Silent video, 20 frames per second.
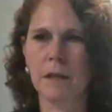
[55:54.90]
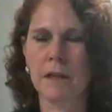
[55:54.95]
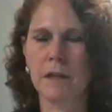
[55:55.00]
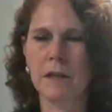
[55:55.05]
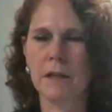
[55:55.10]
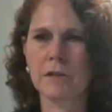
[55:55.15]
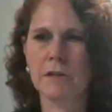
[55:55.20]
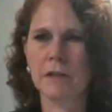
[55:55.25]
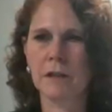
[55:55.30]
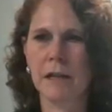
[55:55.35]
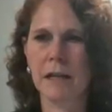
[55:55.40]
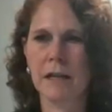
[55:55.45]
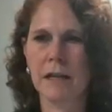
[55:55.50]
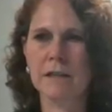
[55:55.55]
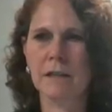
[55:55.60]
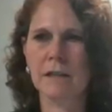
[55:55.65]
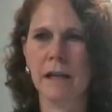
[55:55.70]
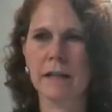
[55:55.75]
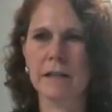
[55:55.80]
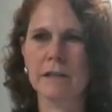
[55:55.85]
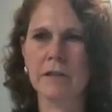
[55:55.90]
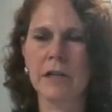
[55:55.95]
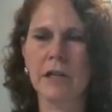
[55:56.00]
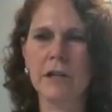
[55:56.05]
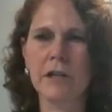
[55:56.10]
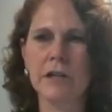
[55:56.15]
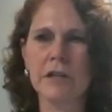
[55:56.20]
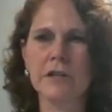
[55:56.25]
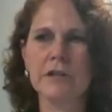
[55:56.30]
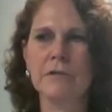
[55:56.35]
here's the last slide. So
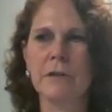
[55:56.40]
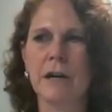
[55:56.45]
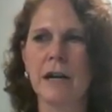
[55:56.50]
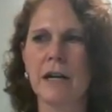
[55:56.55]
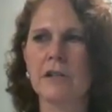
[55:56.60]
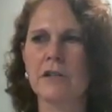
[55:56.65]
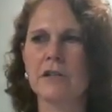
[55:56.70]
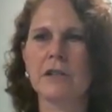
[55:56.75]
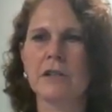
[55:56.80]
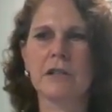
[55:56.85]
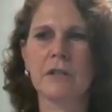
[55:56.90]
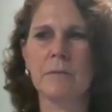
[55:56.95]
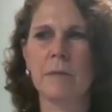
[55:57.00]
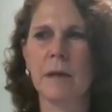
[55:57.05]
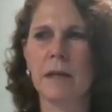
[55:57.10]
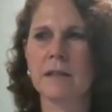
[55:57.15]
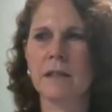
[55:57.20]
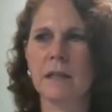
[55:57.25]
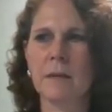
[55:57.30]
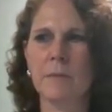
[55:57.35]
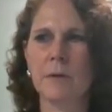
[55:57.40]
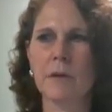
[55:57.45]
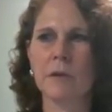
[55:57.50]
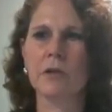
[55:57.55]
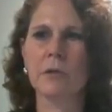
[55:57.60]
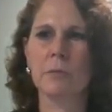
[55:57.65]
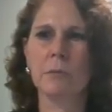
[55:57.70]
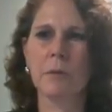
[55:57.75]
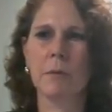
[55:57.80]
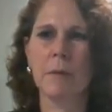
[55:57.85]
here are your strategies to make sleep your
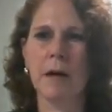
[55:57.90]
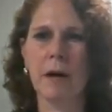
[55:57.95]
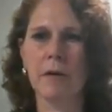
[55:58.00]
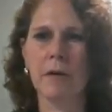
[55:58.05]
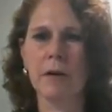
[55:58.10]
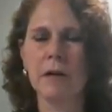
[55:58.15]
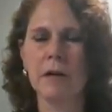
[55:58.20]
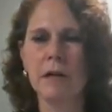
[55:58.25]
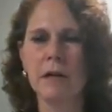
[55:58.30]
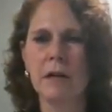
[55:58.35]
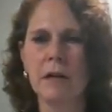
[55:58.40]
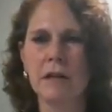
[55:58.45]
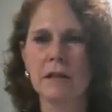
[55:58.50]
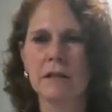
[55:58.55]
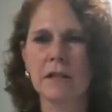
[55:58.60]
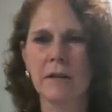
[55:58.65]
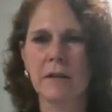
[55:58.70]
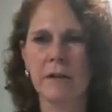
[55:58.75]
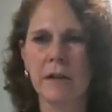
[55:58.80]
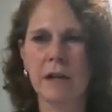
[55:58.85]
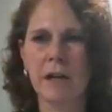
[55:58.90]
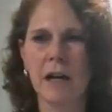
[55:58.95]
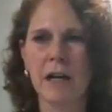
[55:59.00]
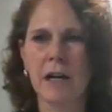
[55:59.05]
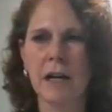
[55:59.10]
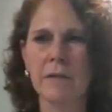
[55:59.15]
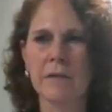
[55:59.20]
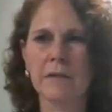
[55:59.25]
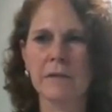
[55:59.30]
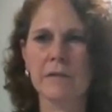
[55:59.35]
superpower. 7 to 9
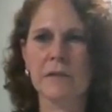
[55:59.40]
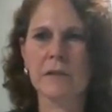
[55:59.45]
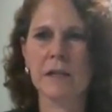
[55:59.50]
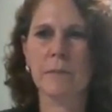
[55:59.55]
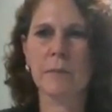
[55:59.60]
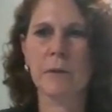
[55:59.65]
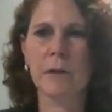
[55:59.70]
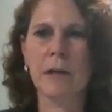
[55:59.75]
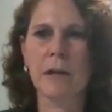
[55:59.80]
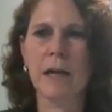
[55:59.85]
hours of sleep per